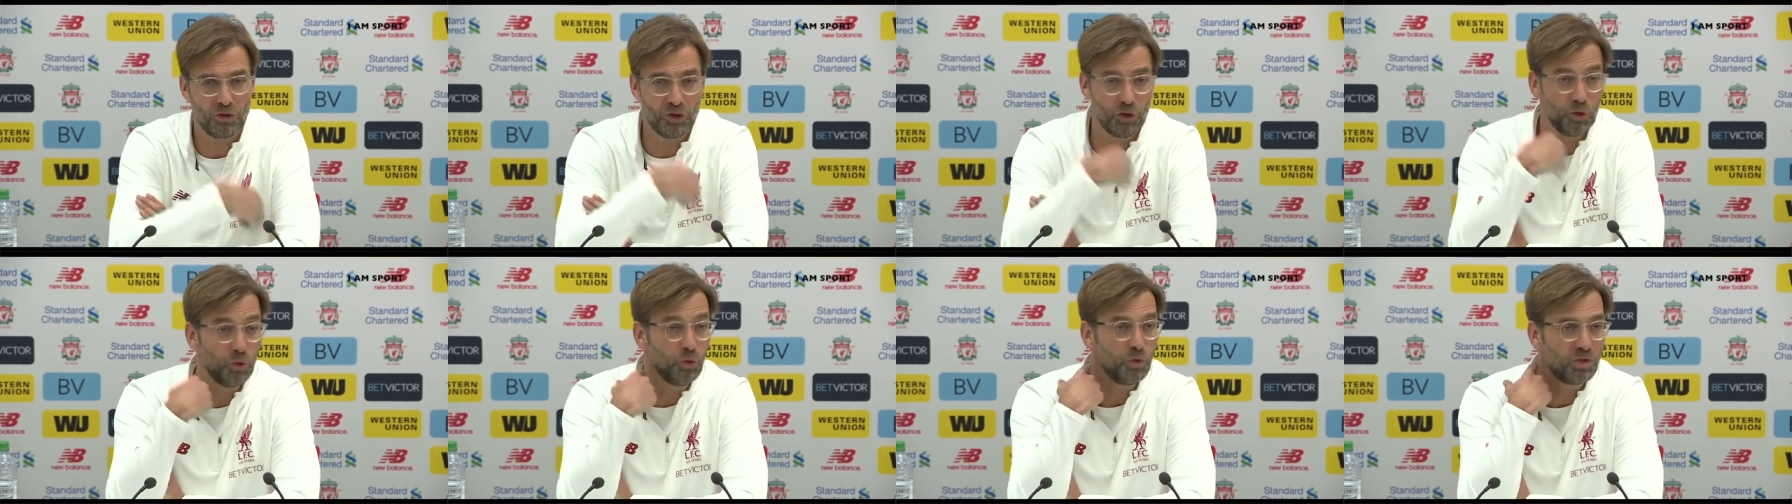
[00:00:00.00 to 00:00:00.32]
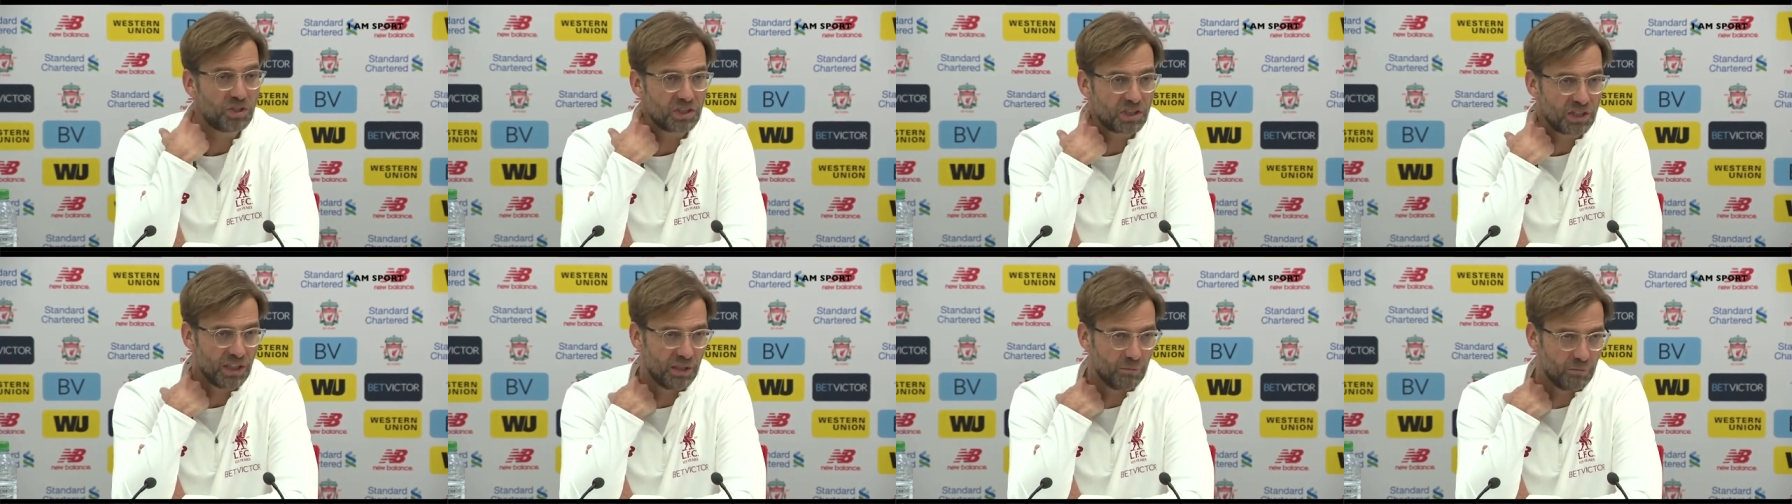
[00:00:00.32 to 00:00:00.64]

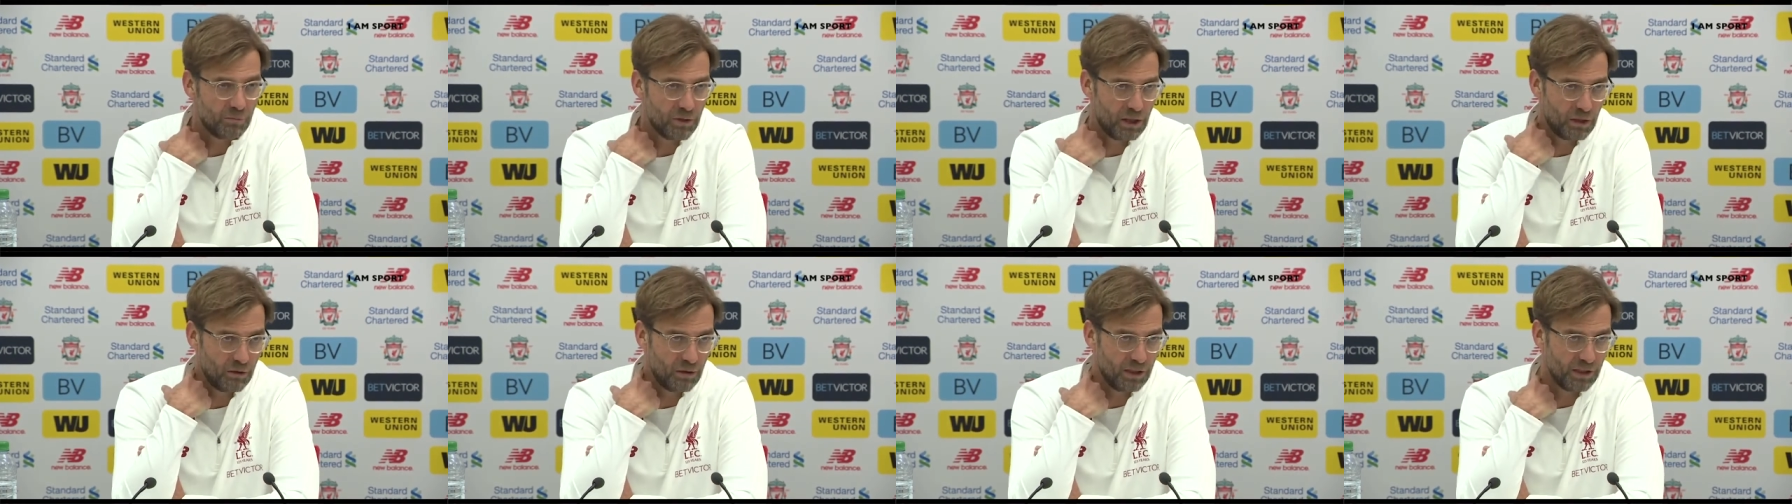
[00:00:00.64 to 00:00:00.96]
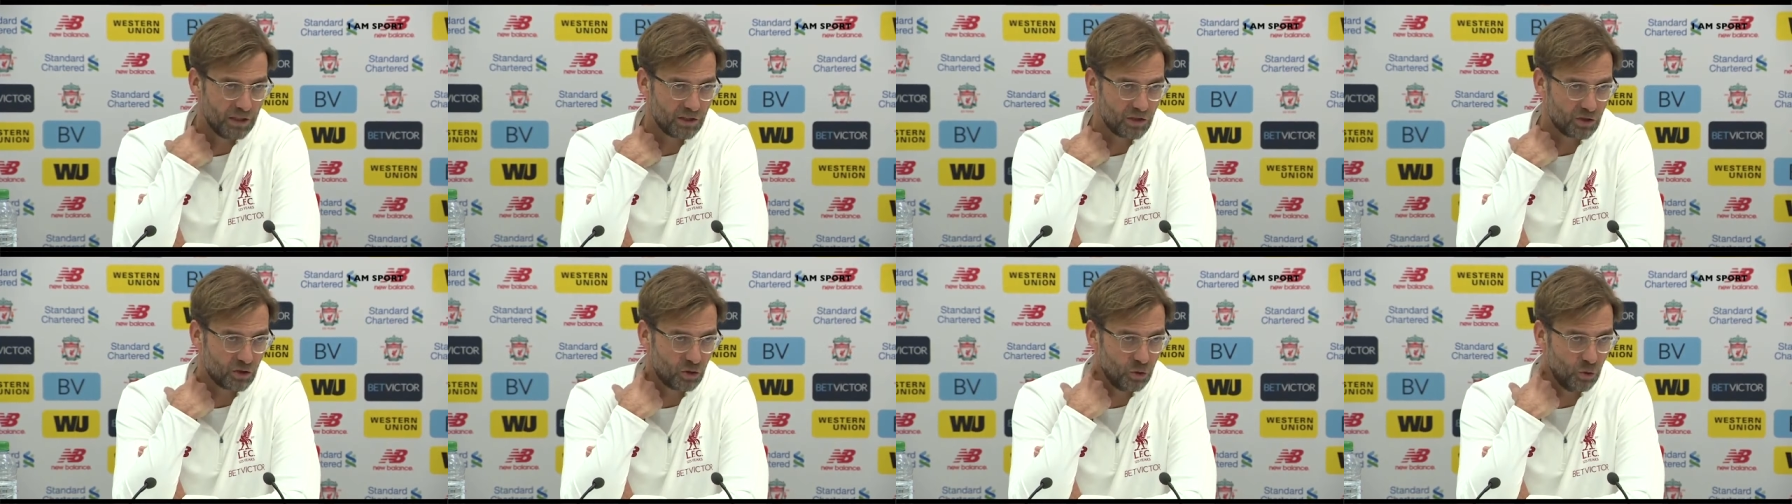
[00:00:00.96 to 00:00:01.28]
use them
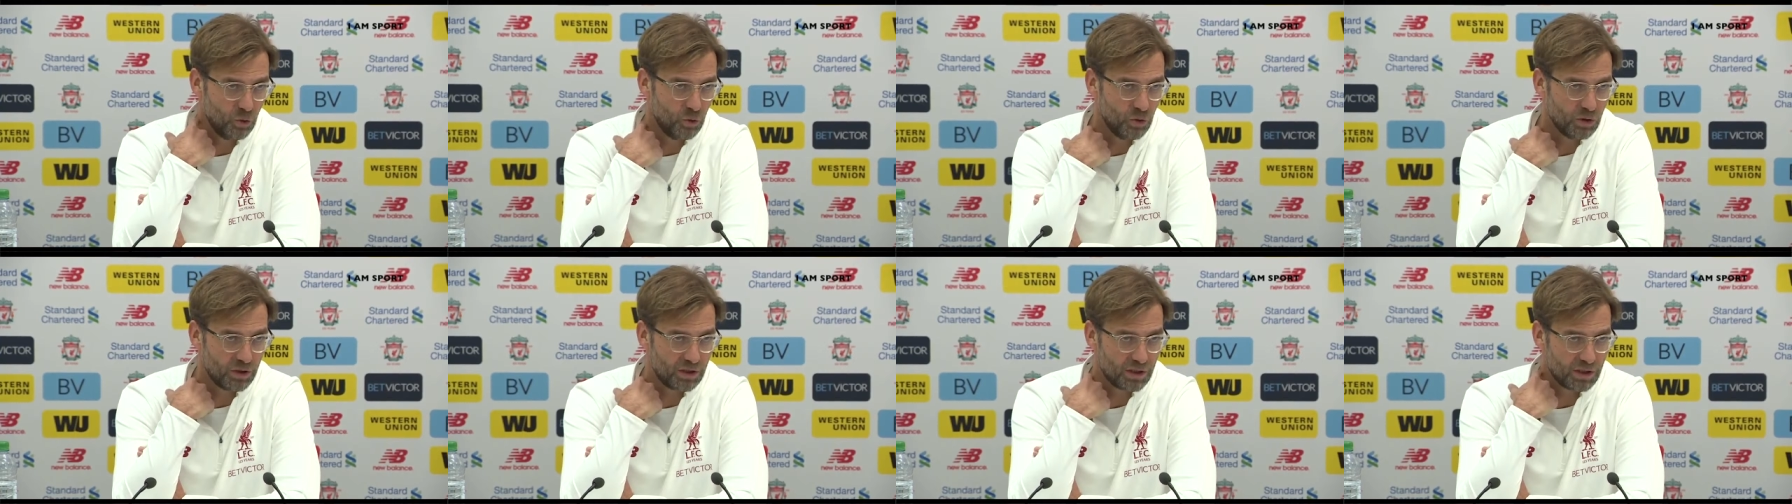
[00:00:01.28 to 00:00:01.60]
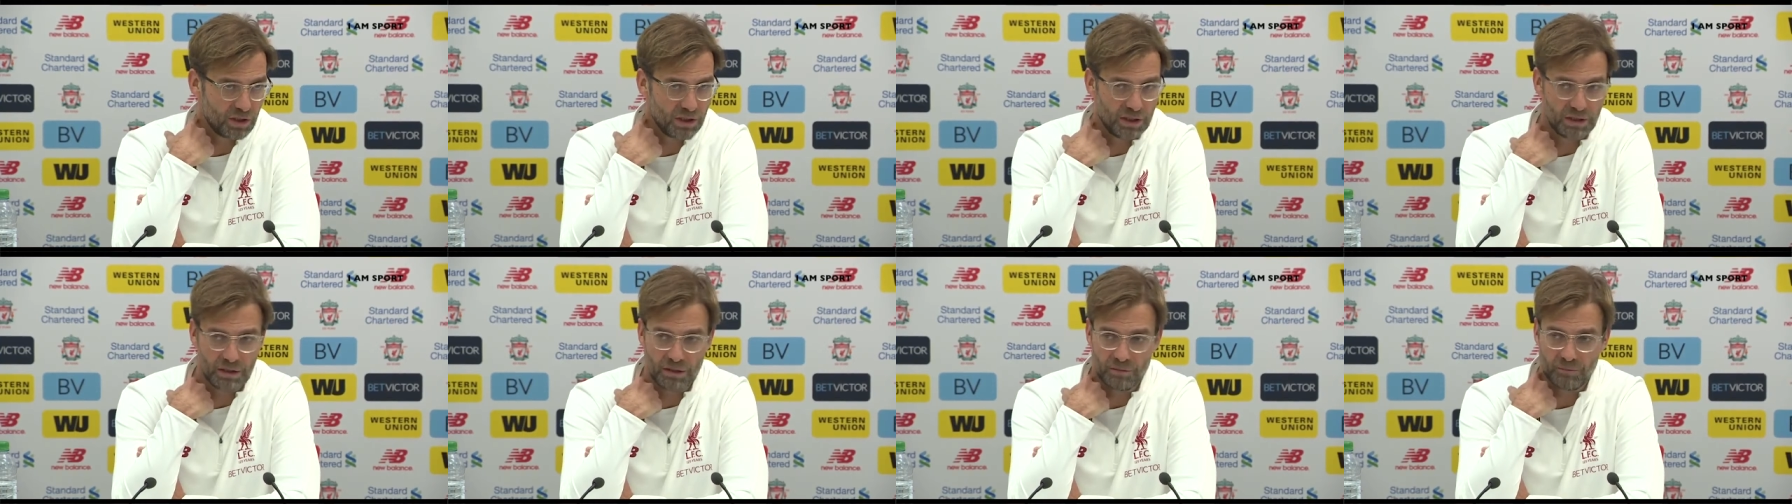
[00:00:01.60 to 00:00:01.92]
as
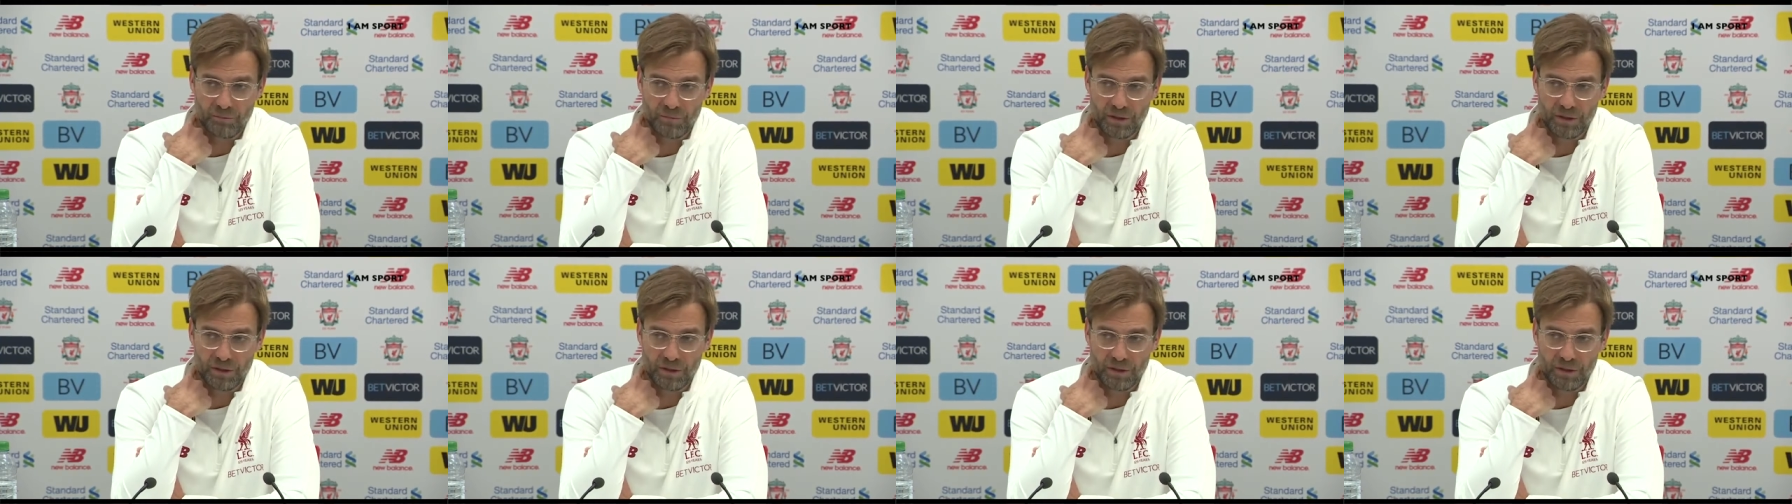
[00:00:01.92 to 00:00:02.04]
tools.